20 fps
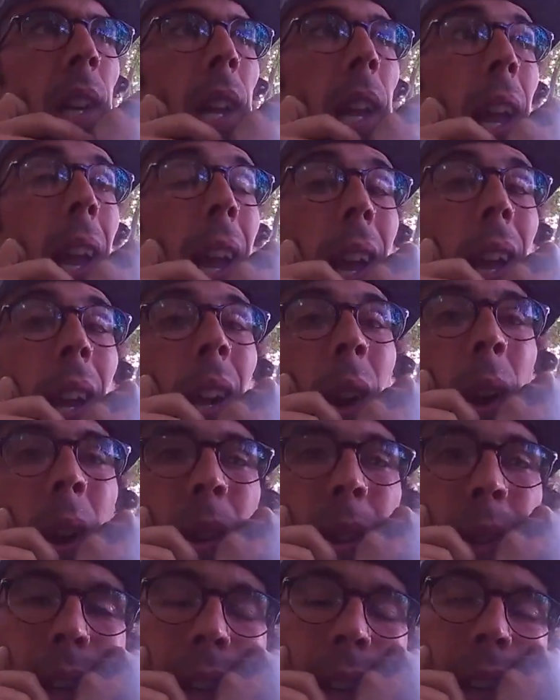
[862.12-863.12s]
And
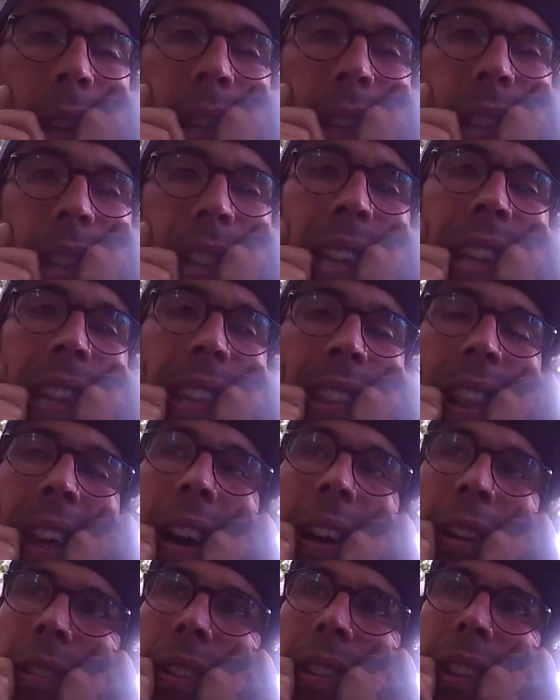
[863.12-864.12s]
also I got kicked
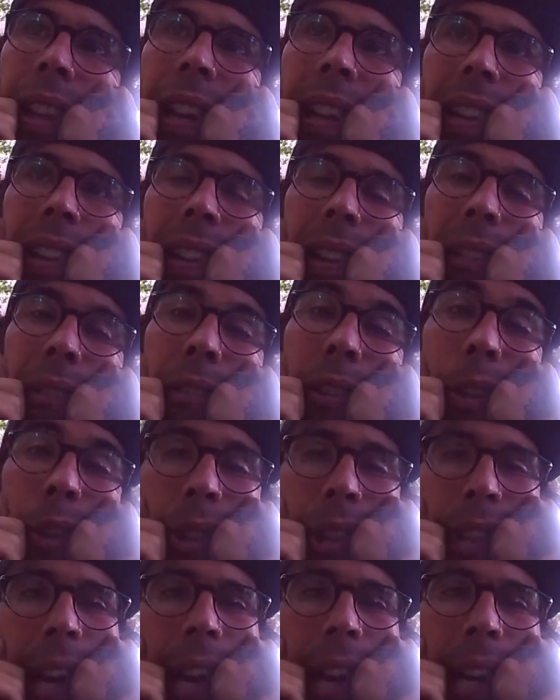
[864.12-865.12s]
out like a few
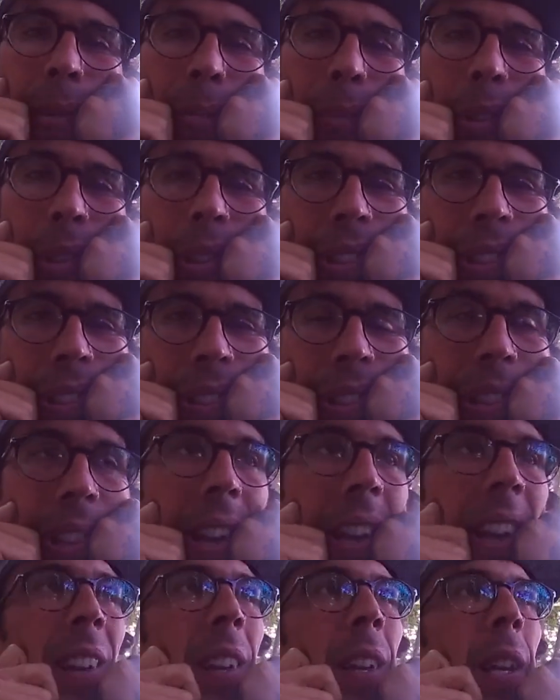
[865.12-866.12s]
times
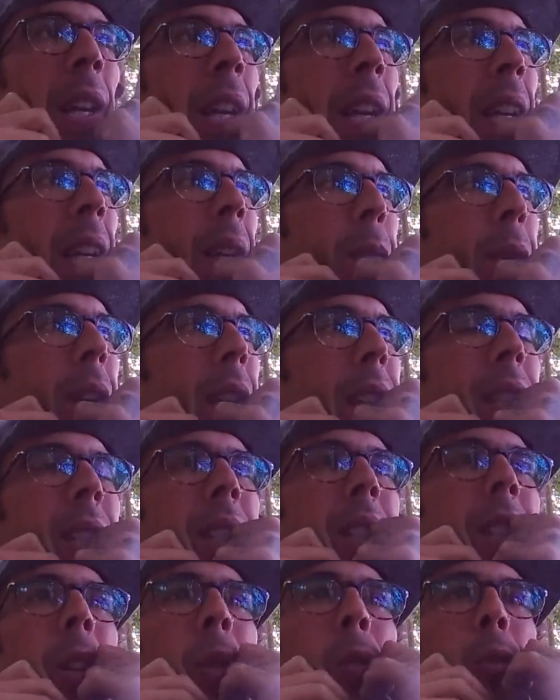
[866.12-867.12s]
because
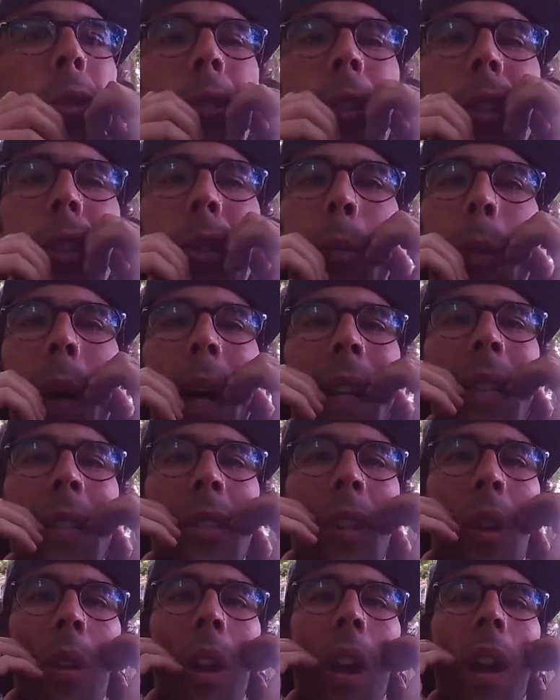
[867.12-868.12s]
it's so tourist based, so
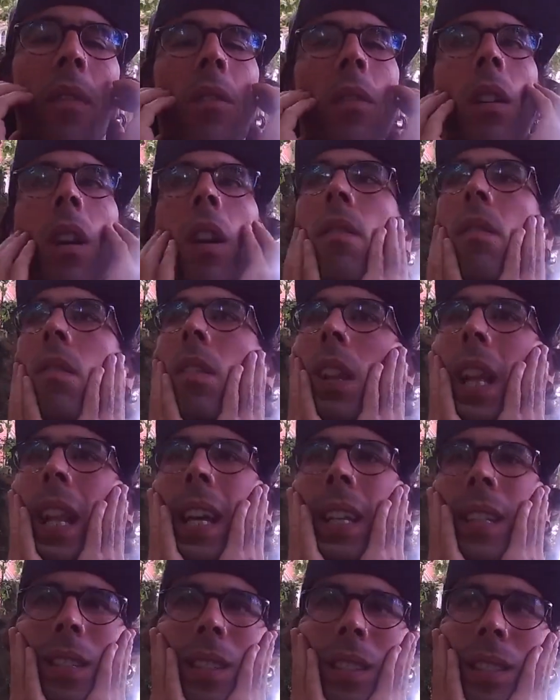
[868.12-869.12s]
you have to have
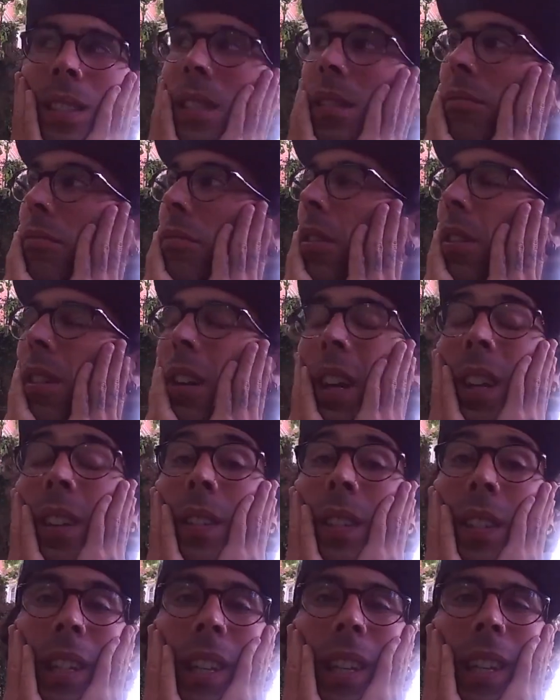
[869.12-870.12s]
license for
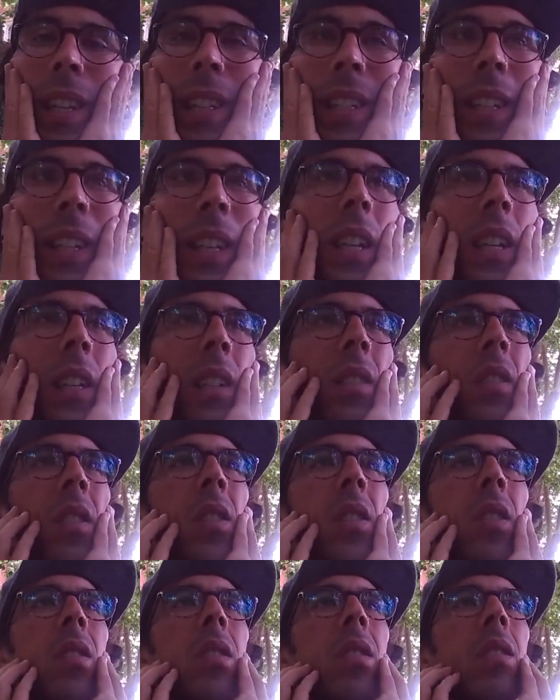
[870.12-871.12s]
everything in here. It's
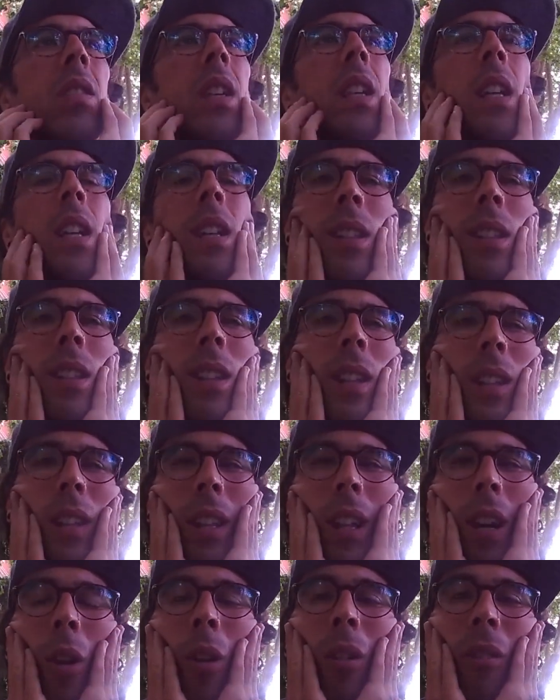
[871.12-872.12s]
just the
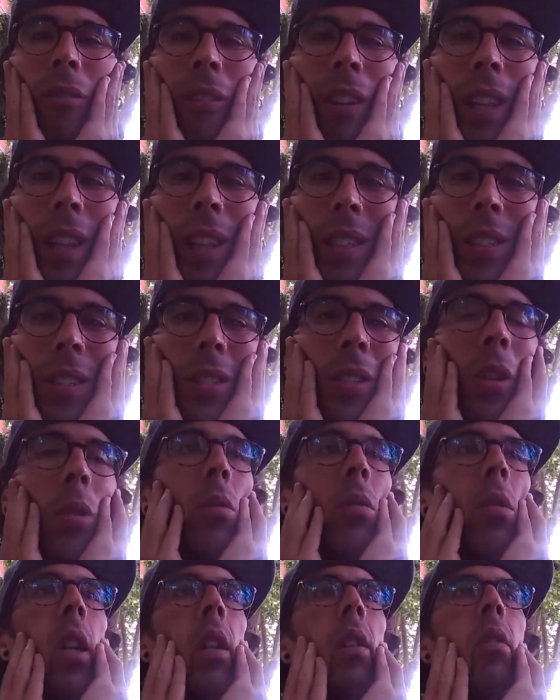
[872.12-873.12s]
whole village is so
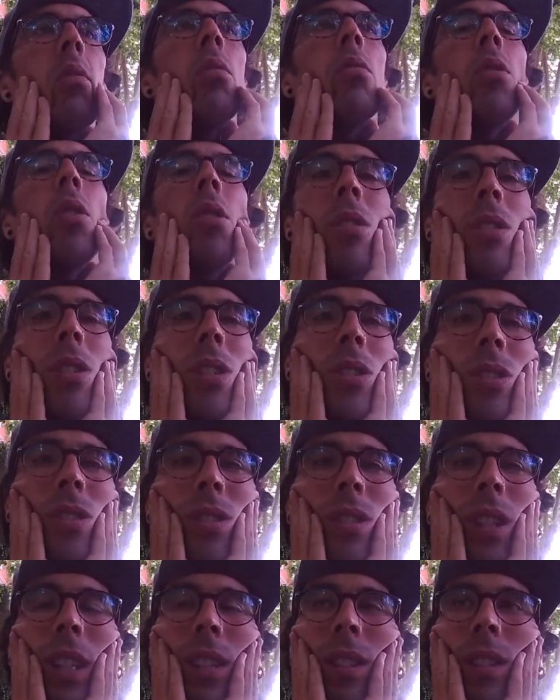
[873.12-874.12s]
turned to tourists
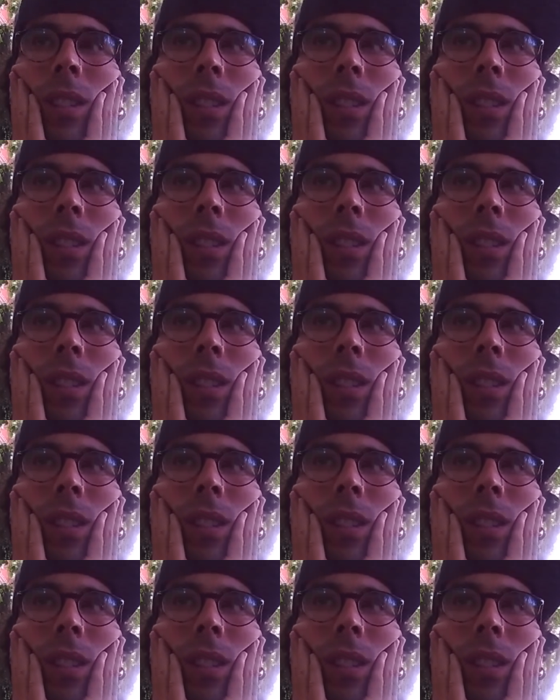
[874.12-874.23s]
that